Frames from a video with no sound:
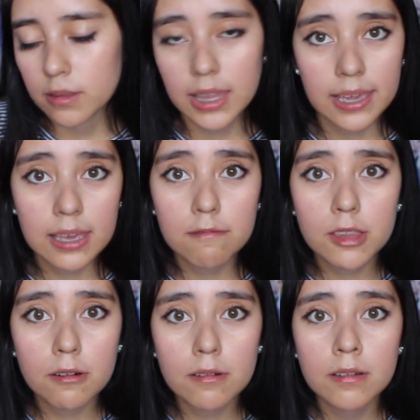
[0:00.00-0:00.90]
Like,
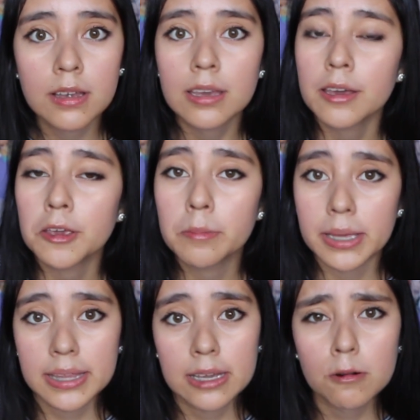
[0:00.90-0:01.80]
even though you
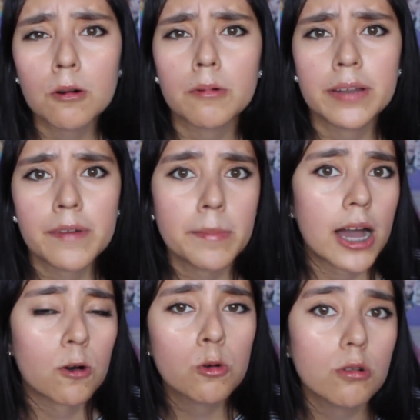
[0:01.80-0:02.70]
may think, oh, what if I'm
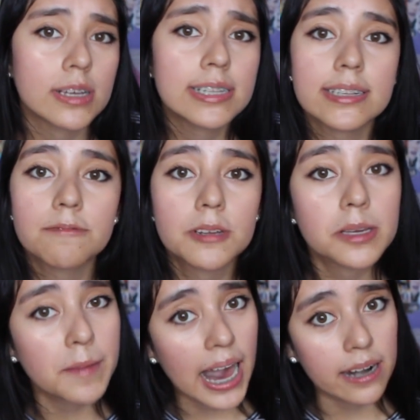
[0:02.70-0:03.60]
not cool? It doesn't
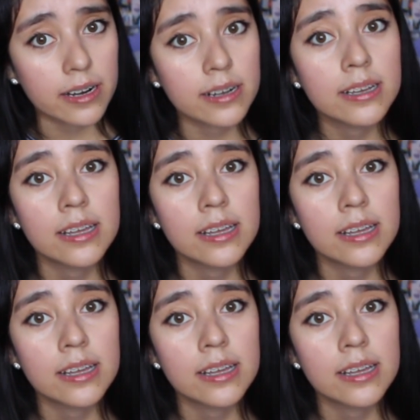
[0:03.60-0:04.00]
really matter.